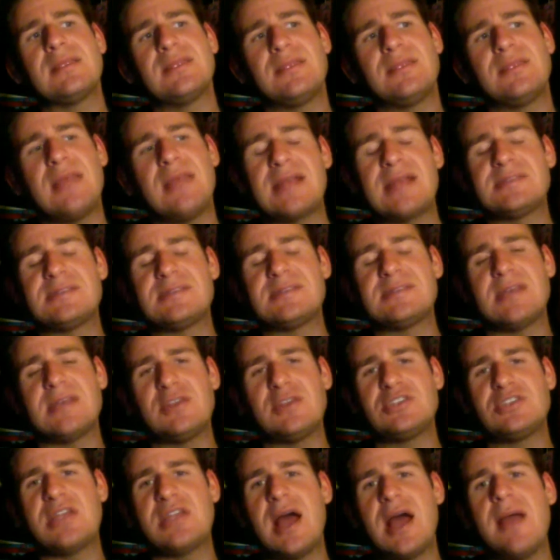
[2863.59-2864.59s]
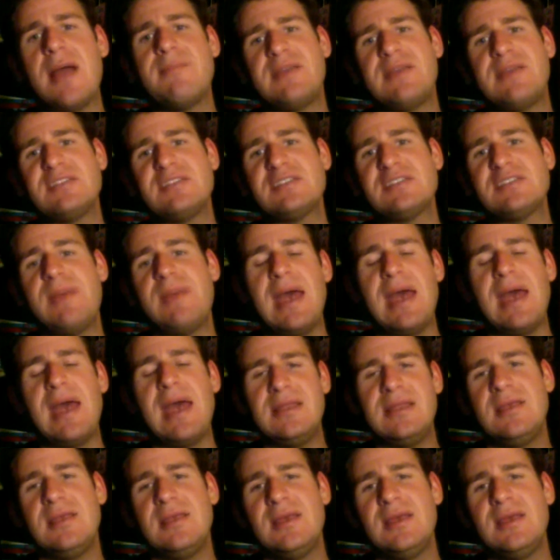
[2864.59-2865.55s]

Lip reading: that's how much time they spent